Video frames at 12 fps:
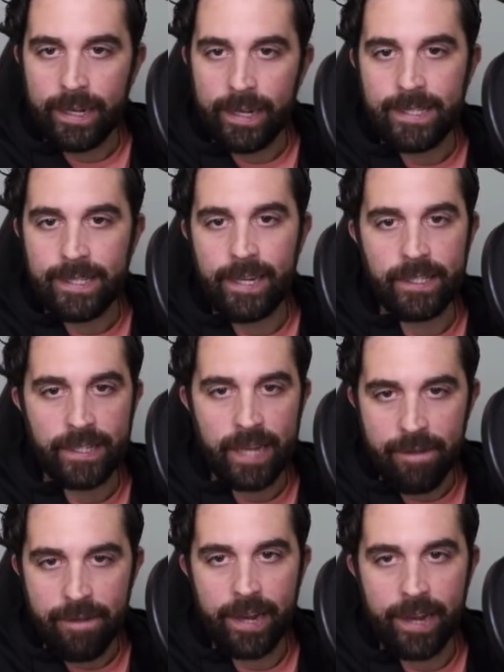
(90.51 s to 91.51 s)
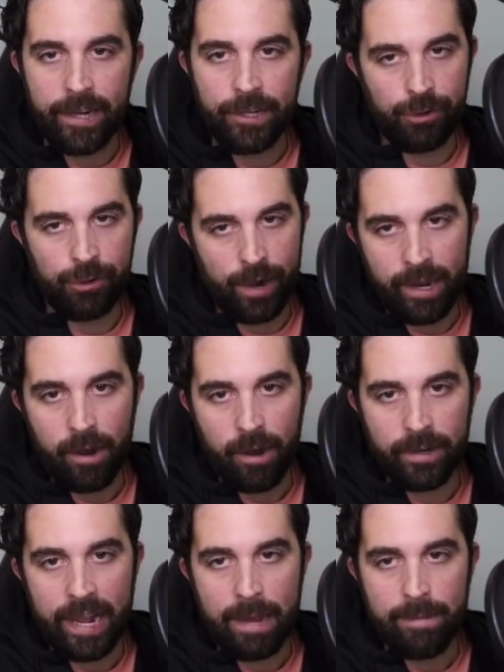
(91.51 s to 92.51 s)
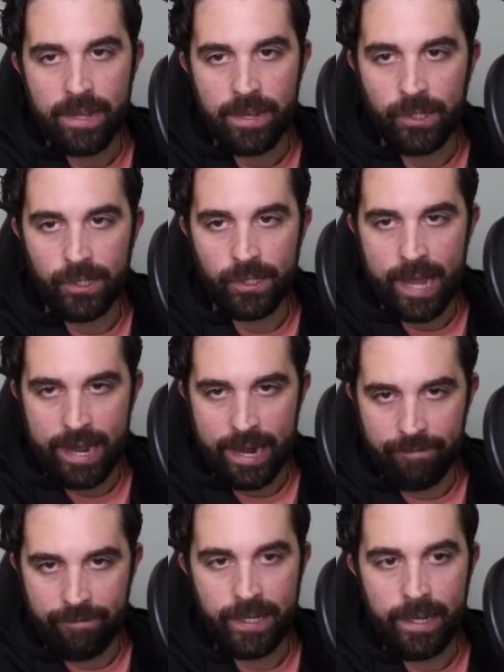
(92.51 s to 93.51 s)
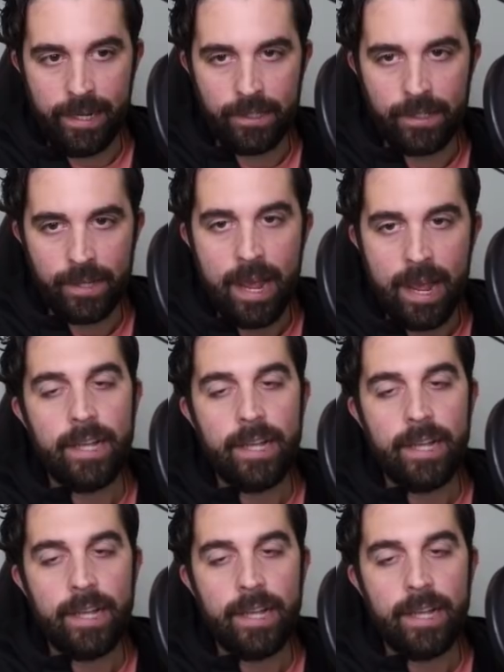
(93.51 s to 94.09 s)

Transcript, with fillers: It's a sci-fi trading card game that uses NFTs.